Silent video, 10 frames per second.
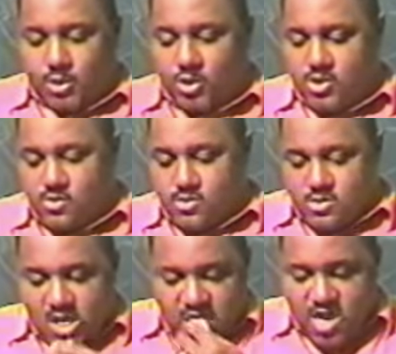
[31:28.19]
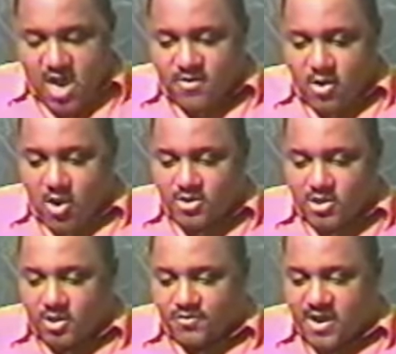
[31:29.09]
do you, you ever heard
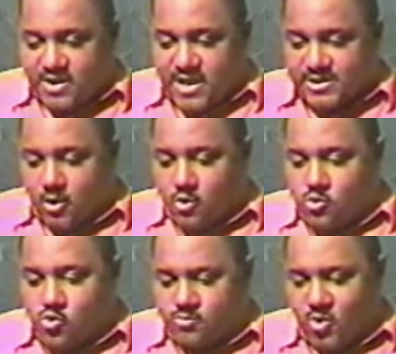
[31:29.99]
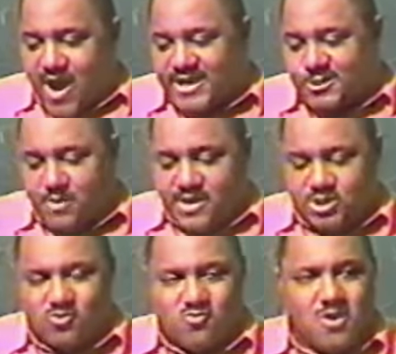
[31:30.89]
the little thing they say, oh, whom do I
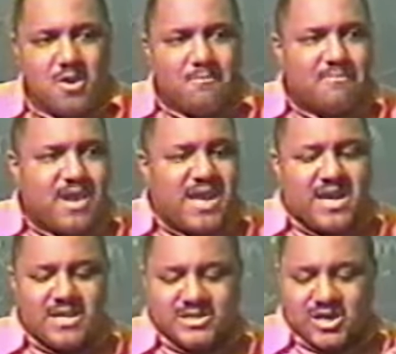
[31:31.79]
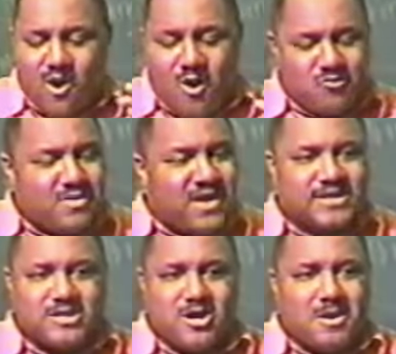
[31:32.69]
speak to? Man is all
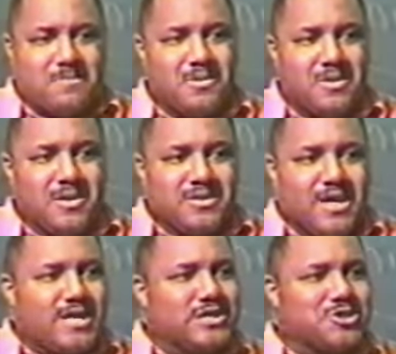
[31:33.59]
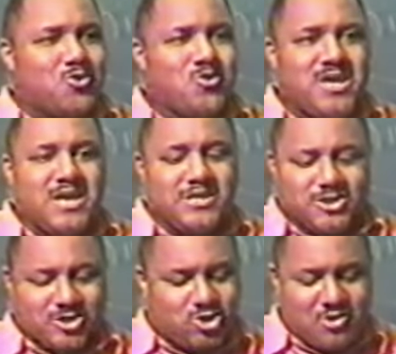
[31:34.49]
messed up. There is no
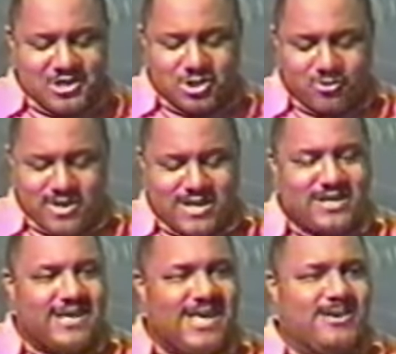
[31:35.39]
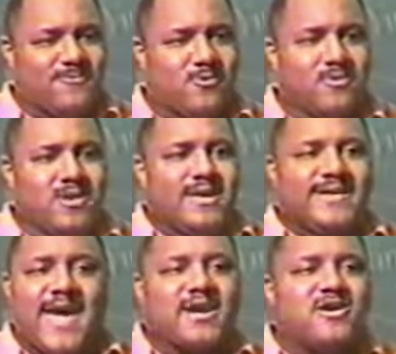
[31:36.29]
end to treachery and evil.
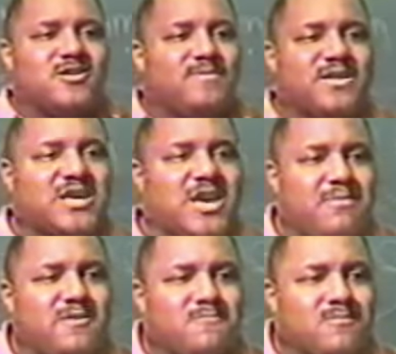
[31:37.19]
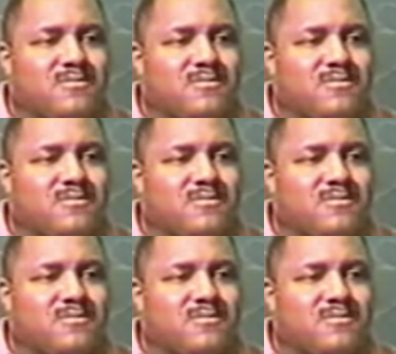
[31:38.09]
That couldn't have been Kemet